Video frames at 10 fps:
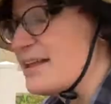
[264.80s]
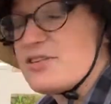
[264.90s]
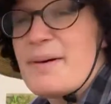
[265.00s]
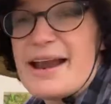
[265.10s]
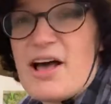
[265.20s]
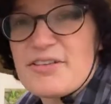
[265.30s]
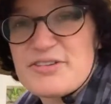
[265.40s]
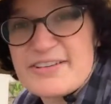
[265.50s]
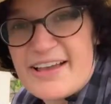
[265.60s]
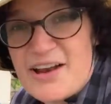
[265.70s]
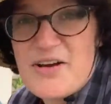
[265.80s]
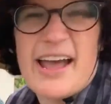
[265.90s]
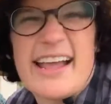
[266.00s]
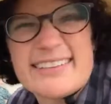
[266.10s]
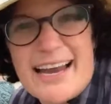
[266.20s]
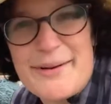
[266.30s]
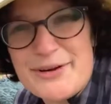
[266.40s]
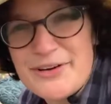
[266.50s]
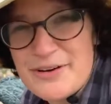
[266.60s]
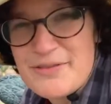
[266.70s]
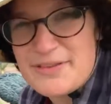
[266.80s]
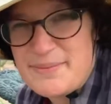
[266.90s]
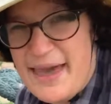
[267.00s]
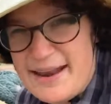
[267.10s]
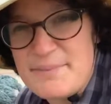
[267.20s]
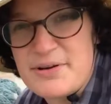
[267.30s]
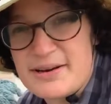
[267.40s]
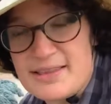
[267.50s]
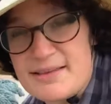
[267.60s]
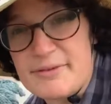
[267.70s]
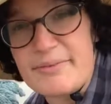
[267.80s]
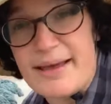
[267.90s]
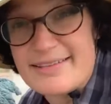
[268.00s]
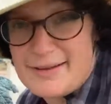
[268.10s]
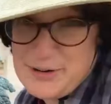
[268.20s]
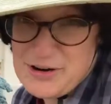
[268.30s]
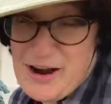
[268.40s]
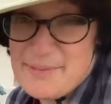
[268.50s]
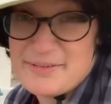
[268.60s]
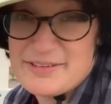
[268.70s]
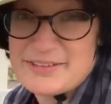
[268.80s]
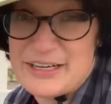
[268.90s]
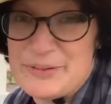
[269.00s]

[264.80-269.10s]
you might also decide, okay, it's time to turn over the bed and put in some of my summer crops too.